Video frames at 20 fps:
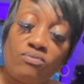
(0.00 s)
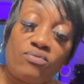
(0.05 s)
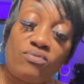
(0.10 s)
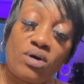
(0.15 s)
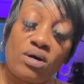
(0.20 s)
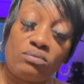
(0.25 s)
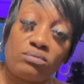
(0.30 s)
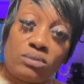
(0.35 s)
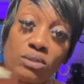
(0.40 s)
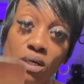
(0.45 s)
Fuck
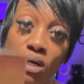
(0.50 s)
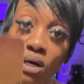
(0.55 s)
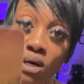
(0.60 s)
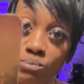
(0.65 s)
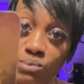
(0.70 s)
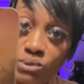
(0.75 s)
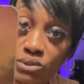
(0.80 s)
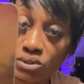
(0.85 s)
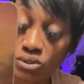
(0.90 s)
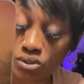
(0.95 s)
the
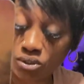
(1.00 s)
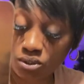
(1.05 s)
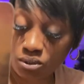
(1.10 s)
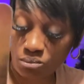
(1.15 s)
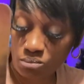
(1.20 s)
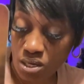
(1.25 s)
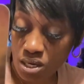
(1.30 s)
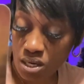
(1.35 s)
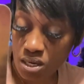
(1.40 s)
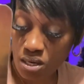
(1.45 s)
competition,
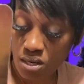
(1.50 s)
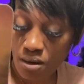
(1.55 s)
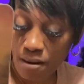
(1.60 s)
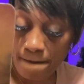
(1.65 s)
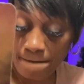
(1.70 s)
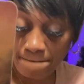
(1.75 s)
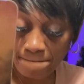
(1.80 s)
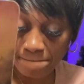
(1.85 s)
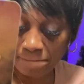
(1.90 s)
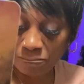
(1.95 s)
mad.
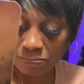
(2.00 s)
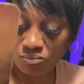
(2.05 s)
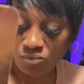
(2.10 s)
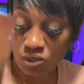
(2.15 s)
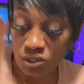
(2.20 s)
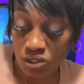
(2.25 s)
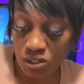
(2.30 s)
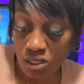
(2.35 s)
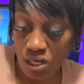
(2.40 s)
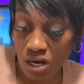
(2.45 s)

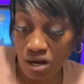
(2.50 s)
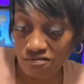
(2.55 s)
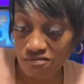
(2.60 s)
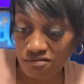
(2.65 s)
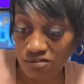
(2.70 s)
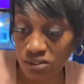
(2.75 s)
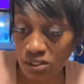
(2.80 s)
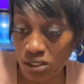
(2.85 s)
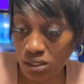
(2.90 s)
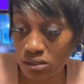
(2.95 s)
This
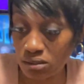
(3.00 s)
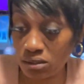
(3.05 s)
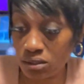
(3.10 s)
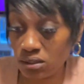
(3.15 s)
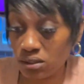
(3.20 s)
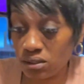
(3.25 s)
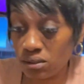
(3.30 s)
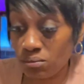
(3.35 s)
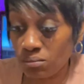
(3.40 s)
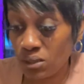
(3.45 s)
conflict, look at
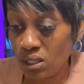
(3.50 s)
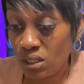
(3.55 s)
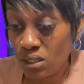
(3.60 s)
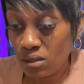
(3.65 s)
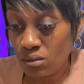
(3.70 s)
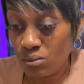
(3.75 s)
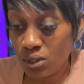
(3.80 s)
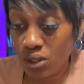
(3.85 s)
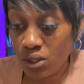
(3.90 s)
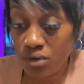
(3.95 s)
them.
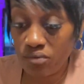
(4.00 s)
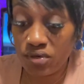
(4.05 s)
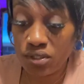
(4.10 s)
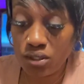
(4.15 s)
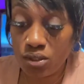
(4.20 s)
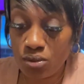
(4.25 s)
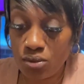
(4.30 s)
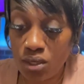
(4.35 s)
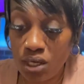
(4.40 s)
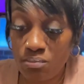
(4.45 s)
We already
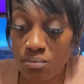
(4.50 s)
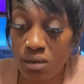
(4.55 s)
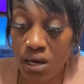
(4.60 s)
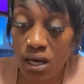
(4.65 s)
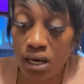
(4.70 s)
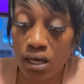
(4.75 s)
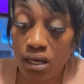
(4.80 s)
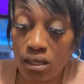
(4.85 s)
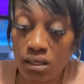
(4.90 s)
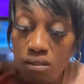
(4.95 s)
know they
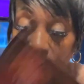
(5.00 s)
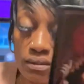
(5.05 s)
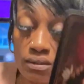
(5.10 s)
mad.